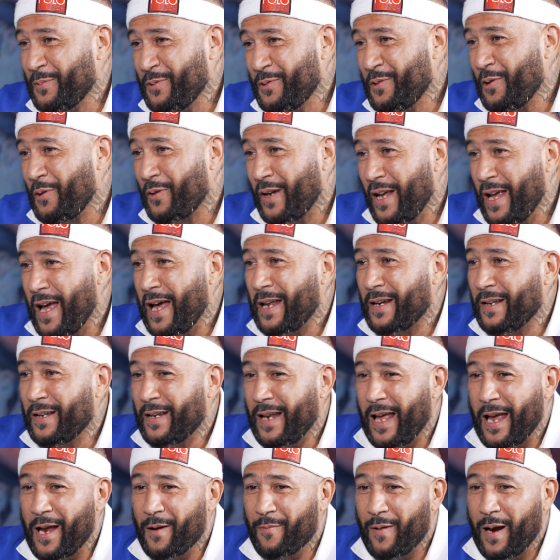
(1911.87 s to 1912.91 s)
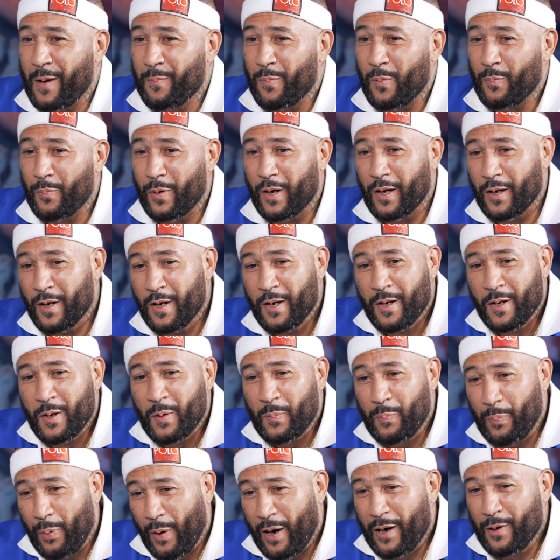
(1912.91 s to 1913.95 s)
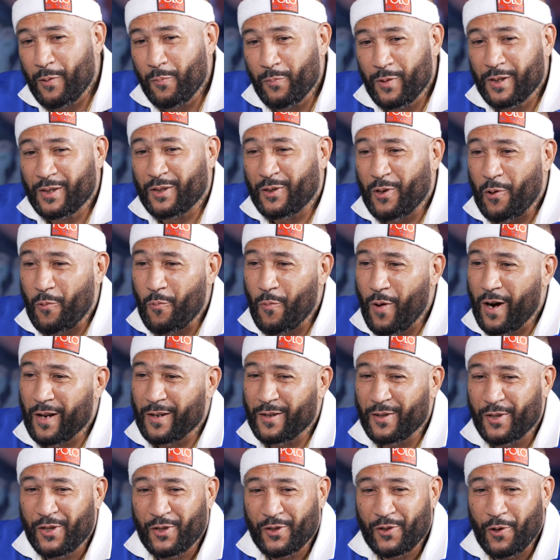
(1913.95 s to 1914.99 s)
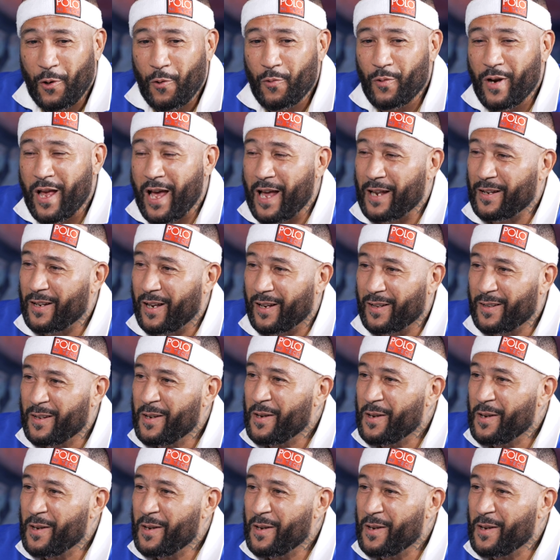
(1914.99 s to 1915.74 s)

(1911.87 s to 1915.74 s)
You know, they had a Latin rapper, but Pun was the one to show that